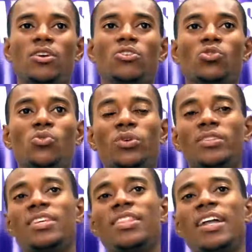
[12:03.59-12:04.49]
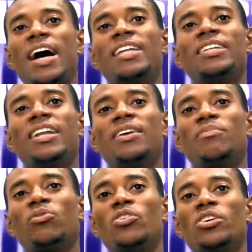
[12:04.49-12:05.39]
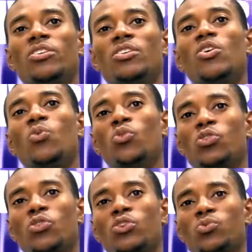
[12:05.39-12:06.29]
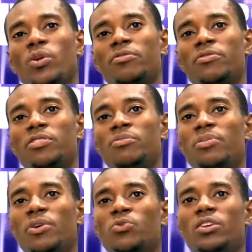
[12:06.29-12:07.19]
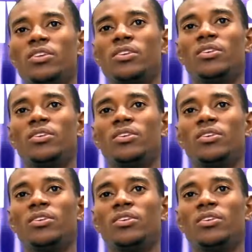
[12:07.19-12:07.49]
So we are saying that adding an employee would cost 150 per week.